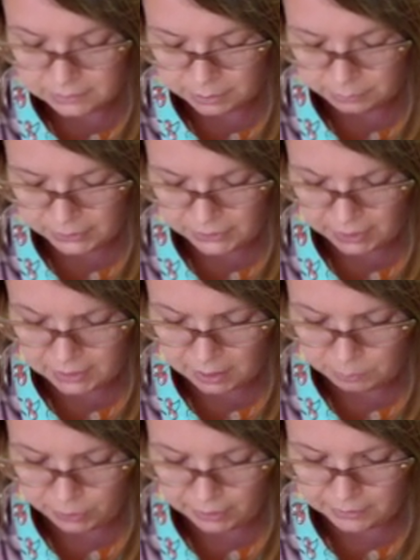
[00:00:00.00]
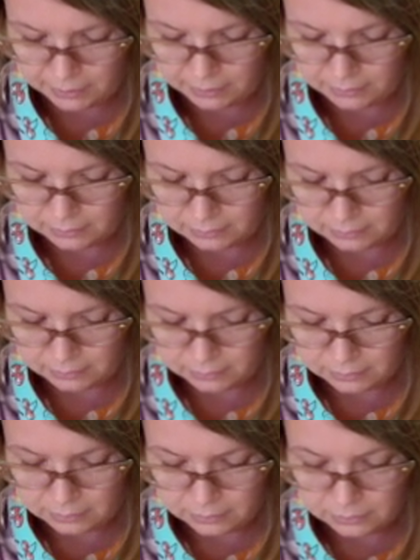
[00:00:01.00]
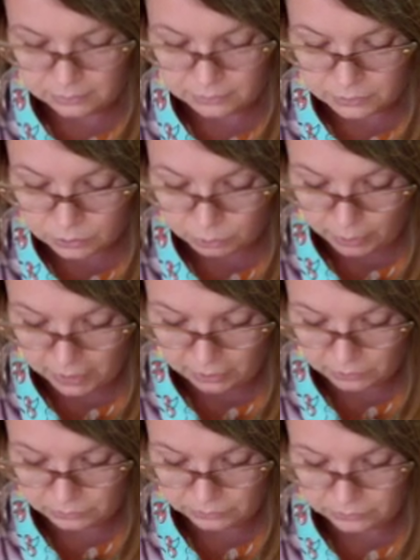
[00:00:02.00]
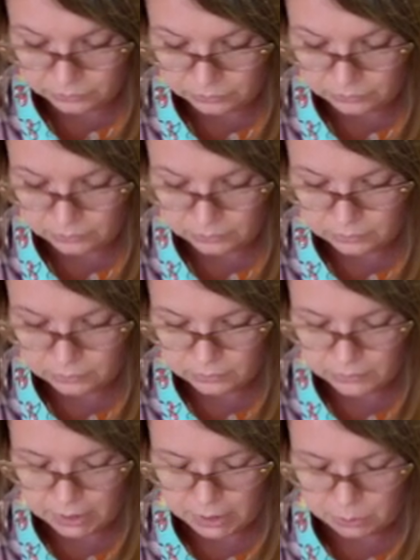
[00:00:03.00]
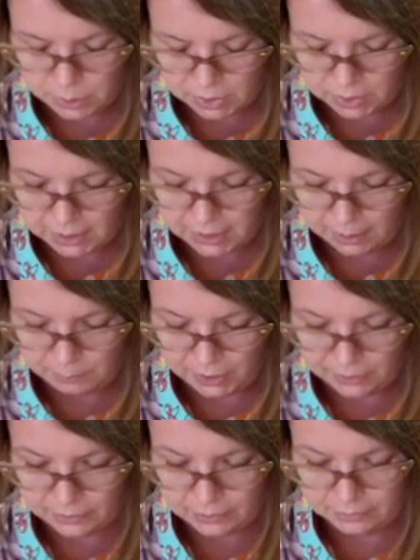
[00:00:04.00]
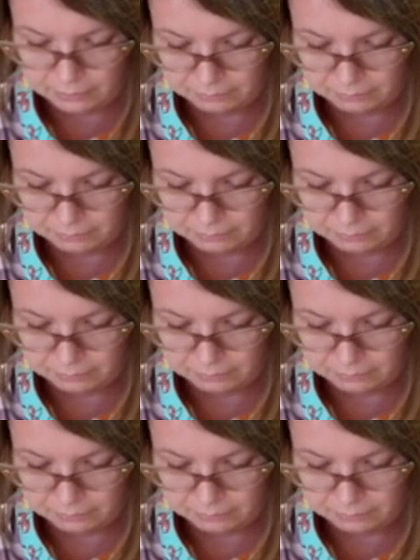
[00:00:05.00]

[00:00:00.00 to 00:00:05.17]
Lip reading: I wish I'd get better. 12. I wish I'd get better.